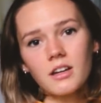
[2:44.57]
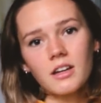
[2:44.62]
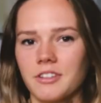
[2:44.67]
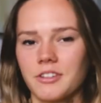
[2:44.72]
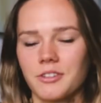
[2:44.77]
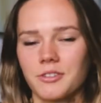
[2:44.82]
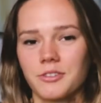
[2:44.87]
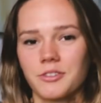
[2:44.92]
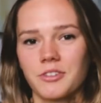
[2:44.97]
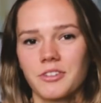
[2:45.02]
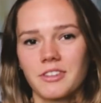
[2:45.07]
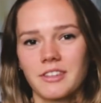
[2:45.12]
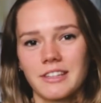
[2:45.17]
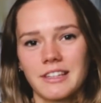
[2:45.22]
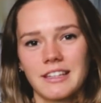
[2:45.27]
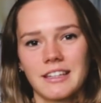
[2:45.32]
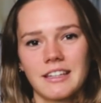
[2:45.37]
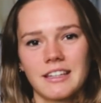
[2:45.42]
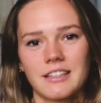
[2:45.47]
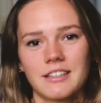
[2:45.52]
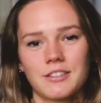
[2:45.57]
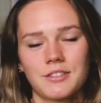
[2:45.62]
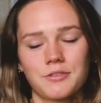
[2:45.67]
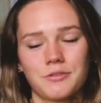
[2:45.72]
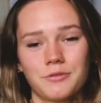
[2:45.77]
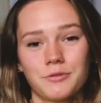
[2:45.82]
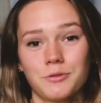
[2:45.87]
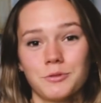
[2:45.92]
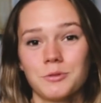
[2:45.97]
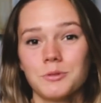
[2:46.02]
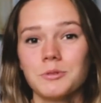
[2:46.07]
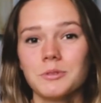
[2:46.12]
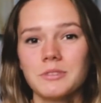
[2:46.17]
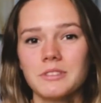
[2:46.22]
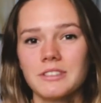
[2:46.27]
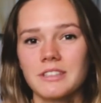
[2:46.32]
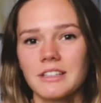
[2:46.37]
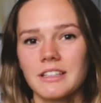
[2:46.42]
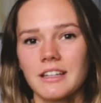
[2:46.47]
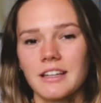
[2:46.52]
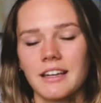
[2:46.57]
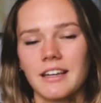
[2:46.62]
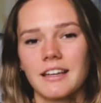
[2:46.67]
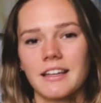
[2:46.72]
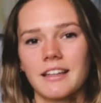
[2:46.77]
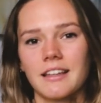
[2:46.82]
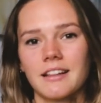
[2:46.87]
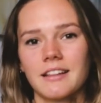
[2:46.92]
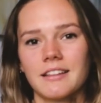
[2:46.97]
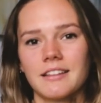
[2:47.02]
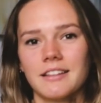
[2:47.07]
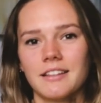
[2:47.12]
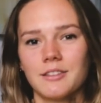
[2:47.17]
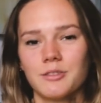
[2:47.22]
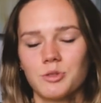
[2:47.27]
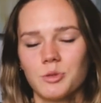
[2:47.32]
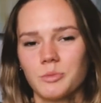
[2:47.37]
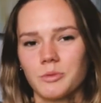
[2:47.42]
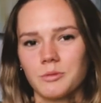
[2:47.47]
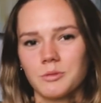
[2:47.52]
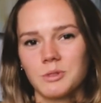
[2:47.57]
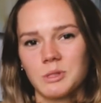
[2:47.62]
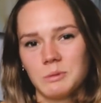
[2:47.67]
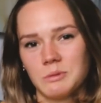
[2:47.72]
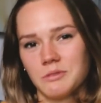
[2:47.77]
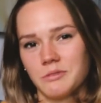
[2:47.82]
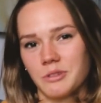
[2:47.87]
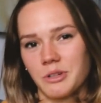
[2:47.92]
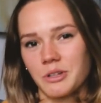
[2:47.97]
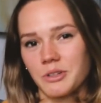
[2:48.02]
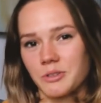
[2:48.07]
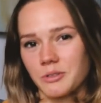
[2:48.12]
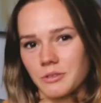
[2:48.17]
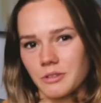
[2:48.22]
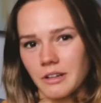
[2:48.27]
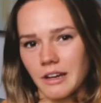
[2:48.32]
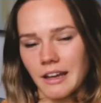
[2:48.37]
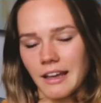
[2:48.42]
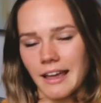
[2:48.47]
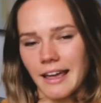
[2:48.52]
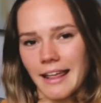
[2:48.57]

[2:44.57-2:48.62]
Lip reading: The other thing is food, and it's supposed to be very good,